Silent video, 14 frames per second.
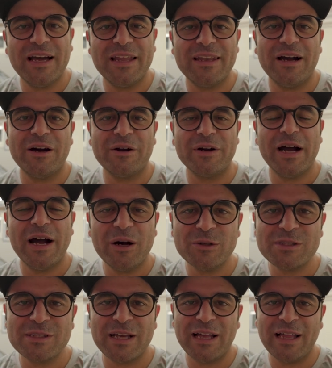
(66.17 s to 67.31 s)
at our
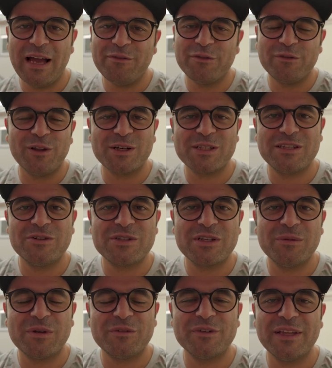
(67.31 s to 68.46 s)
house. I have a vlog series
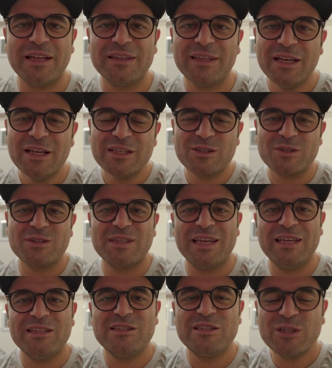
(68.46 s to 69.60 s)
coming for that, so
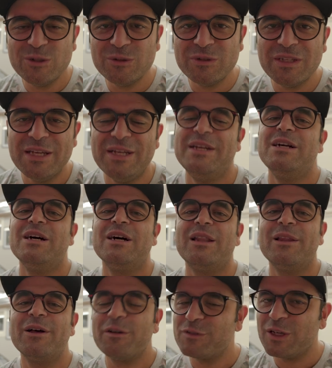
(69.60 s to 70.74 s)
stay tuned a
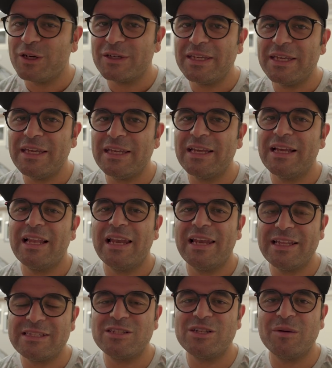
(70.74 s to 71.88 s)
lot of talking.
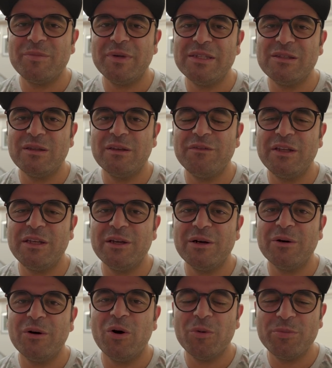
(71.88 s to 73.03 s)
Let's jump into the
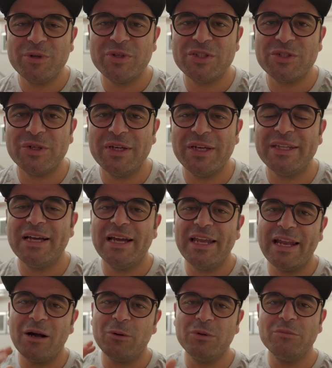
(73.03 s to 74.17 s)
video. Hope you enjoy it
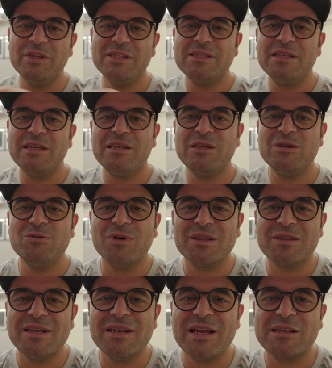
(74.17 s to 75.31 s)
and I will be seeing you
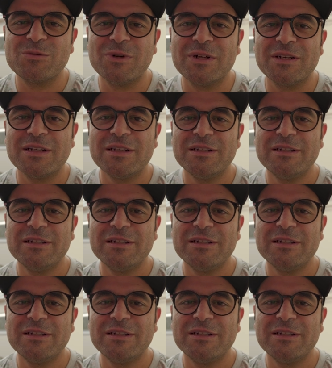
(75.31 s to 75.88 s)
on the next one.